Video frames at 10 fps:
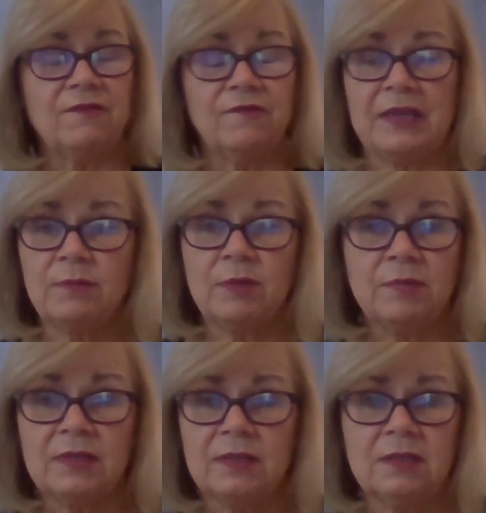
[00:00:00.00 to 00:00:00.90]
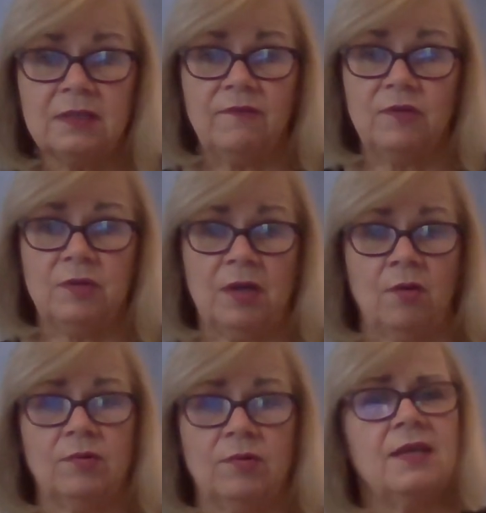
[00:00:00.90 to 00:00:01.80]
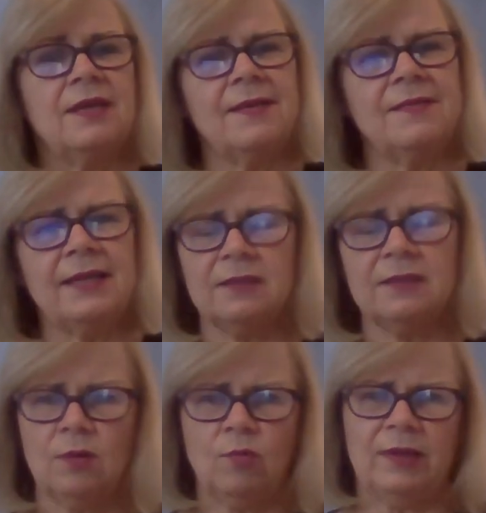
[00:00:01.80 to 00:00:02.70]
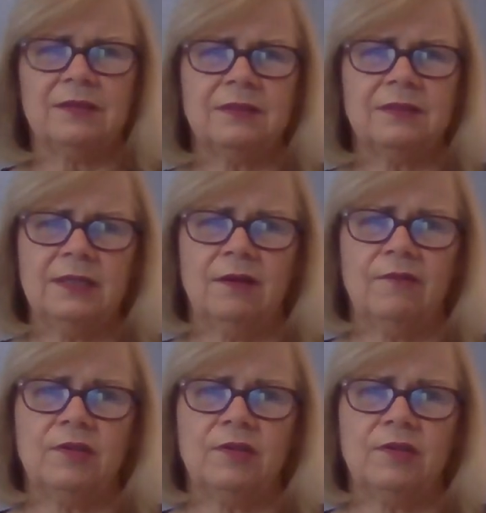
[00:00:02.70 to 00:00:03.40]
and famine business if you don't. And that's no way to live.